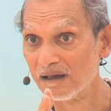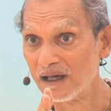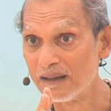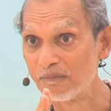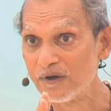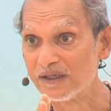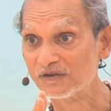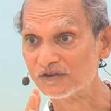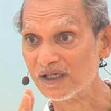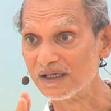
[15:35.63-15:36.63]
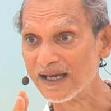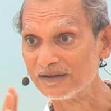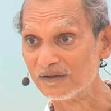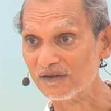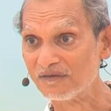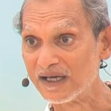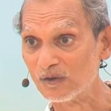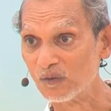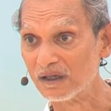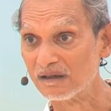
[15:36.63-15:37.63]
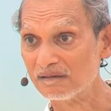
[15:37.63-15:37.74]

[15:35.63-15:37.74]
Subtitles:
I pray to stay aligned to divine will.